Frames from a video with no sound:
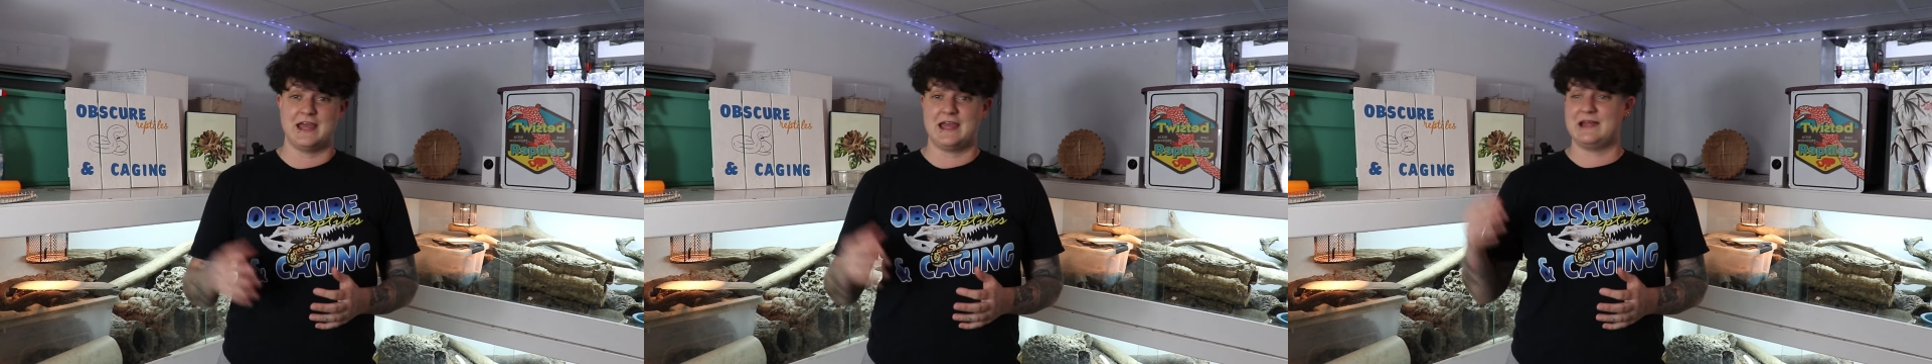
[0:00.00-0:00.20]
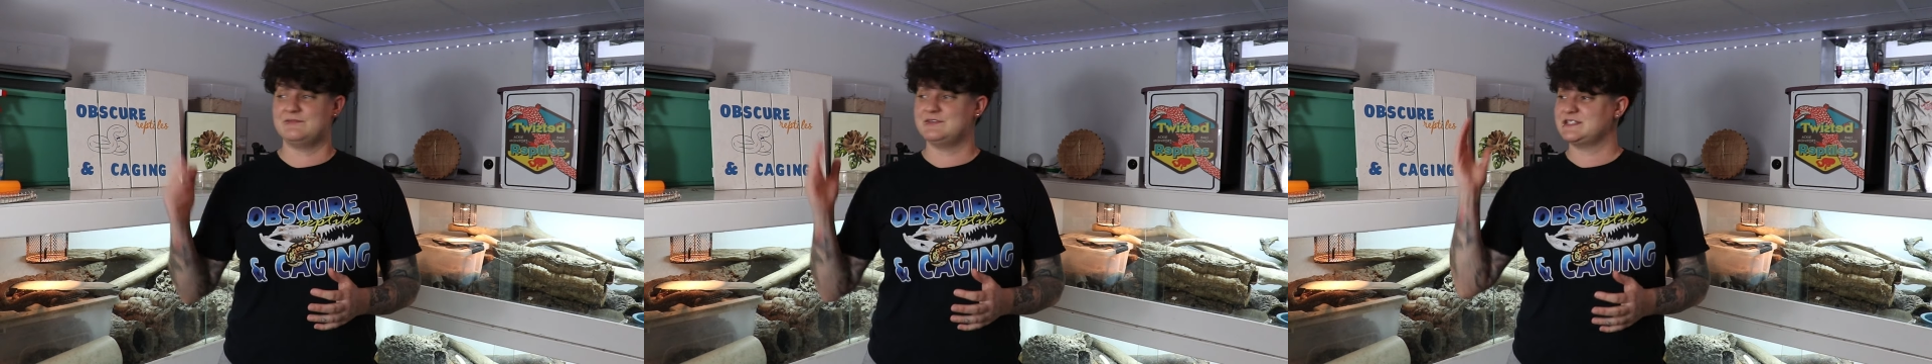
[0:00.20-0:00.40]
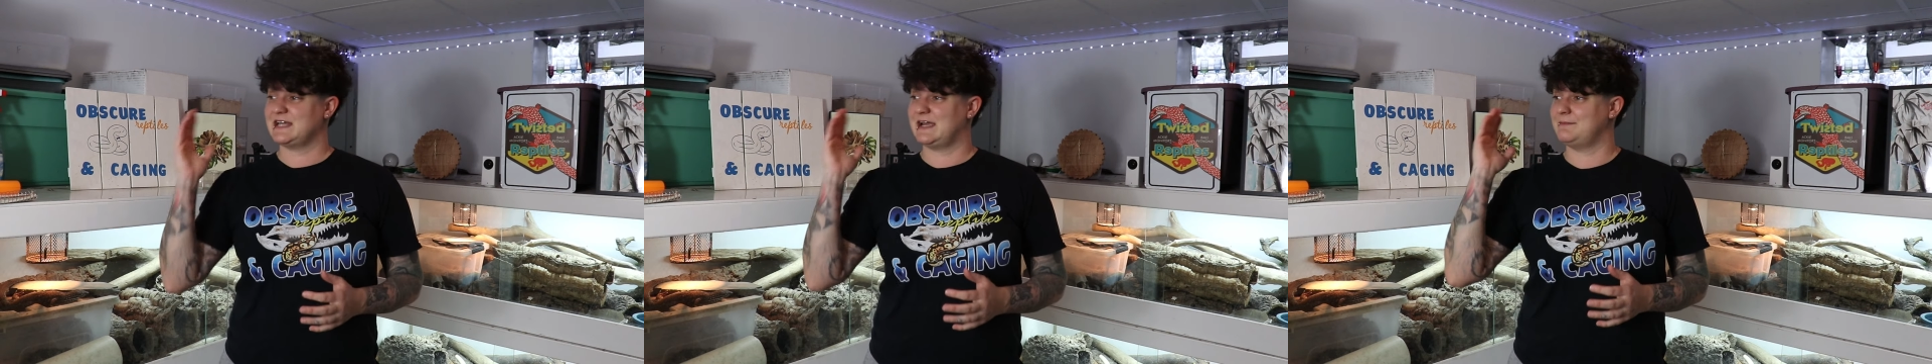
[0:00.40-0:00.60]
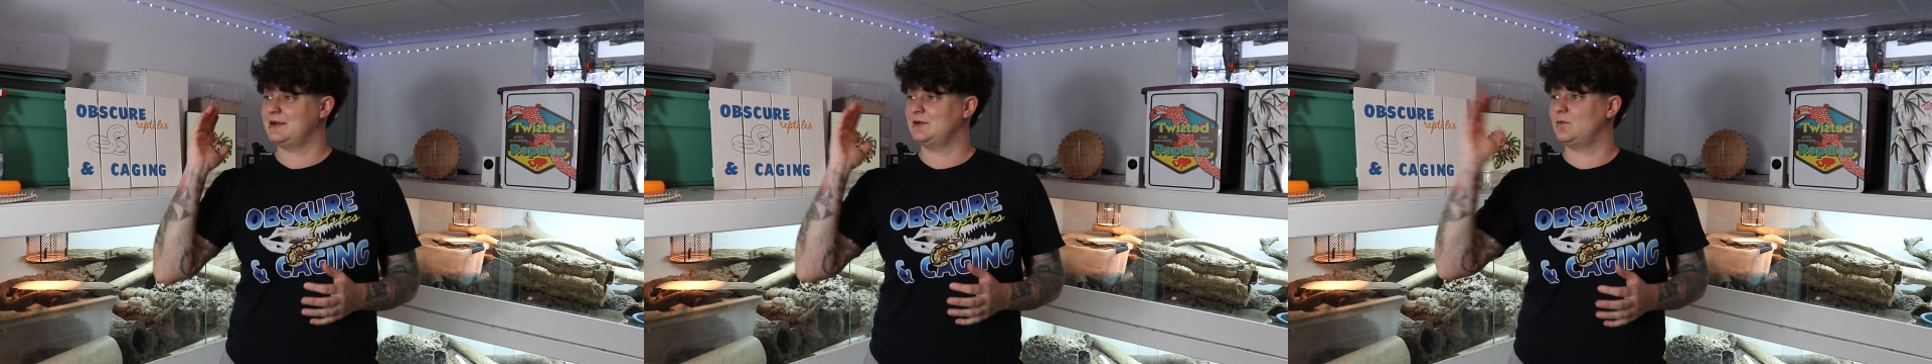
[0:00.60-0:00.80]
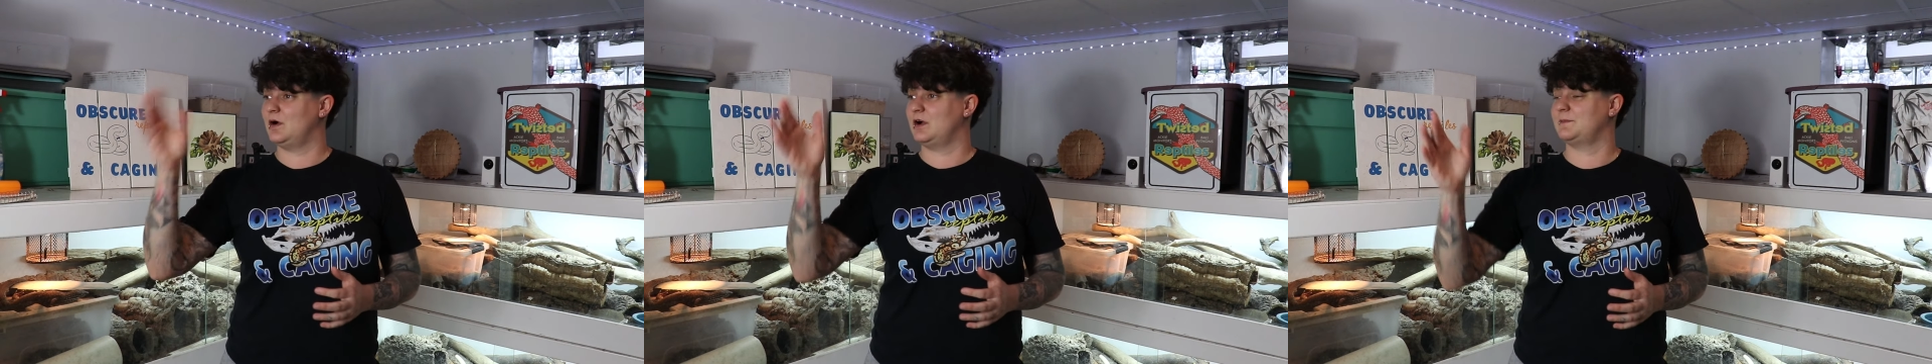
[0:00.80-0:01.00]
every time
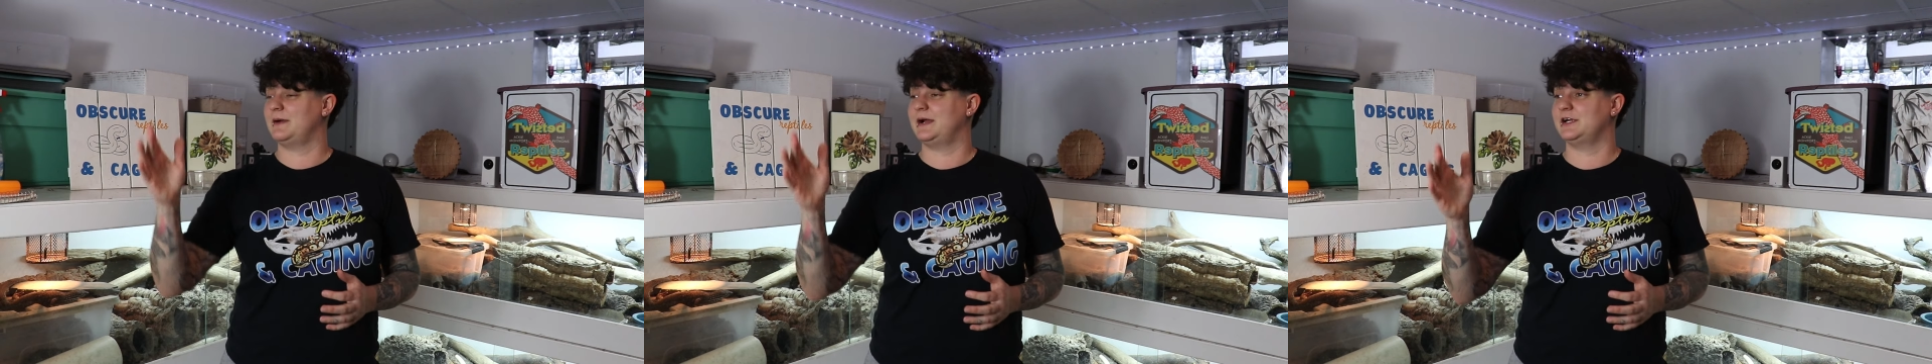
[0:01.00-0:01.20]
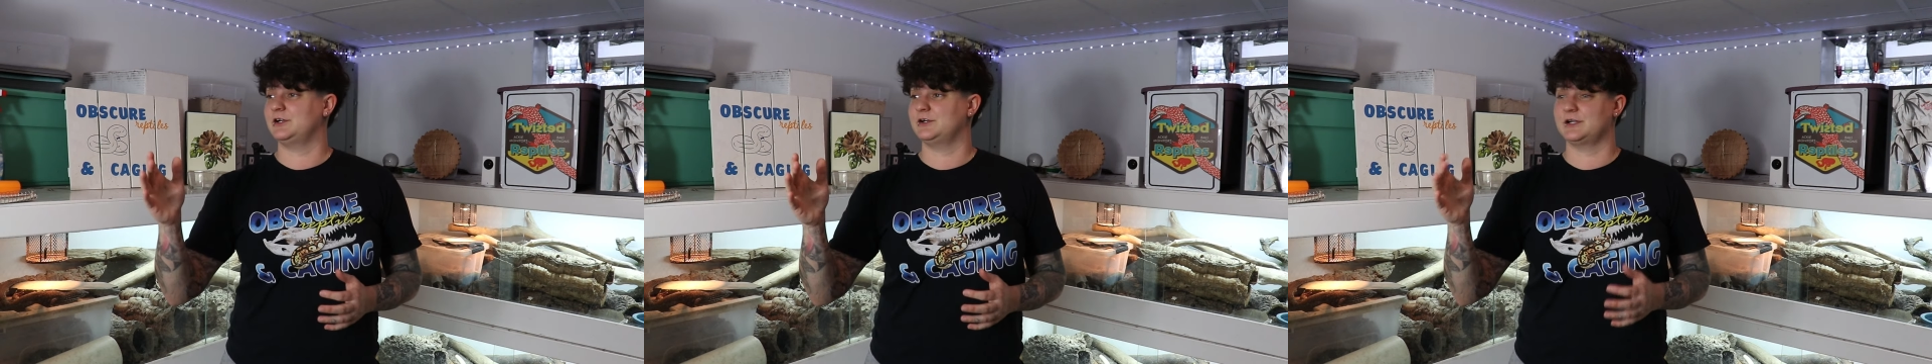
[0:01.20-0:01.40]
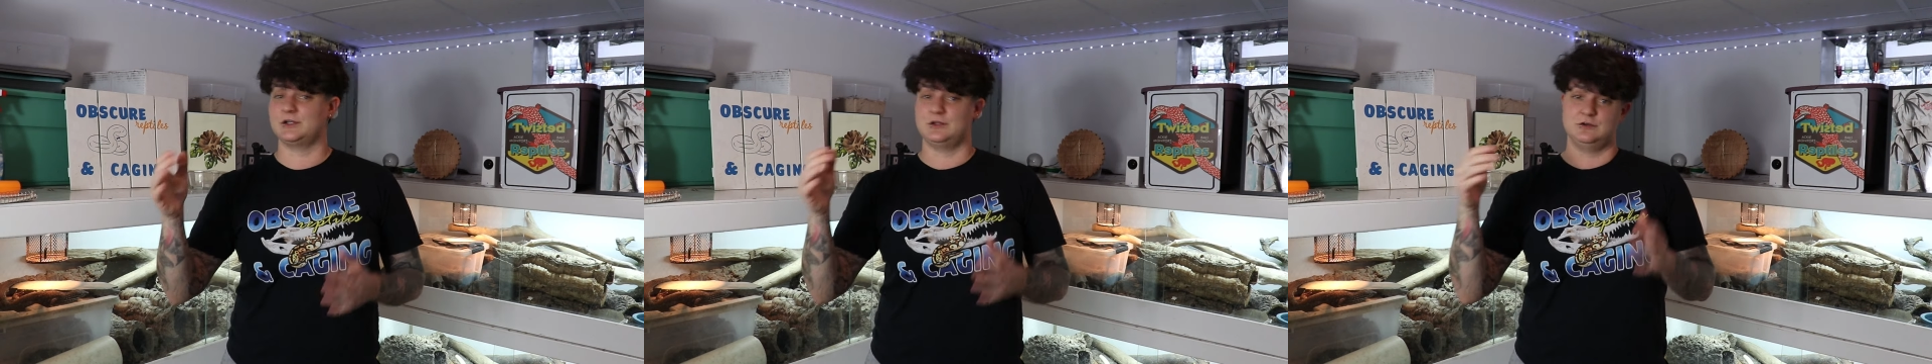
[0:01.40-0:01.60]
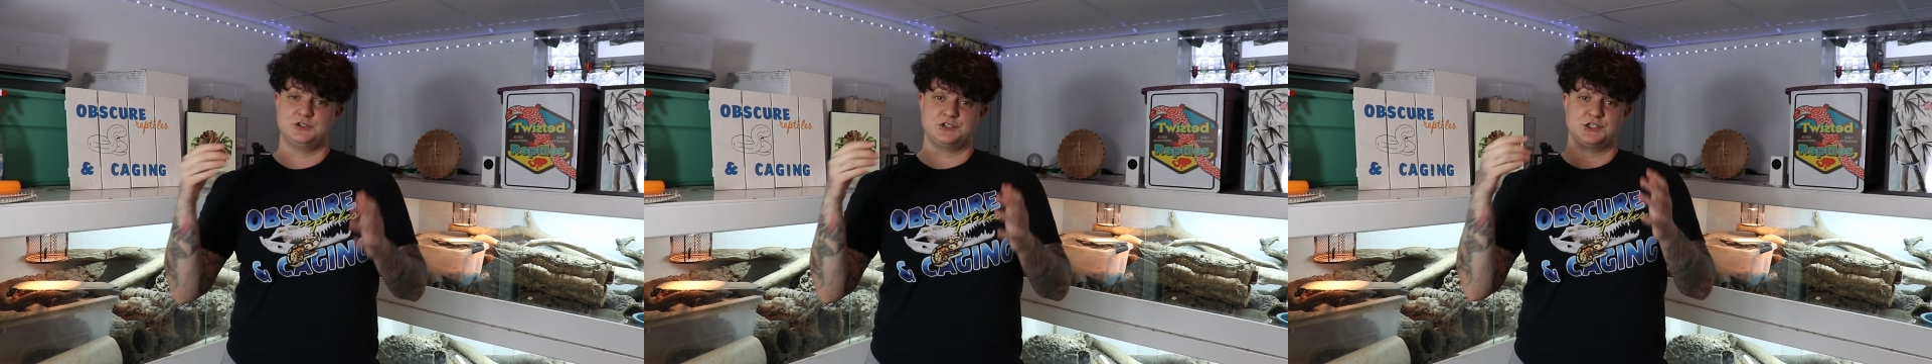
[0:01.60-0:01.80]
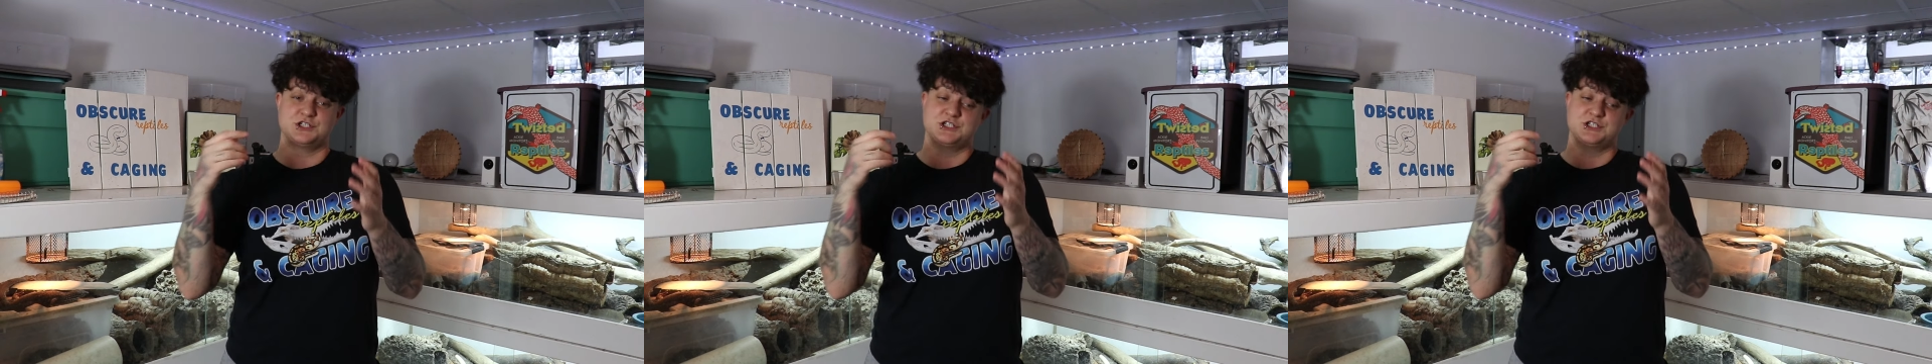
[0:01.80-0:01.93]
I'd walk by her enclosure,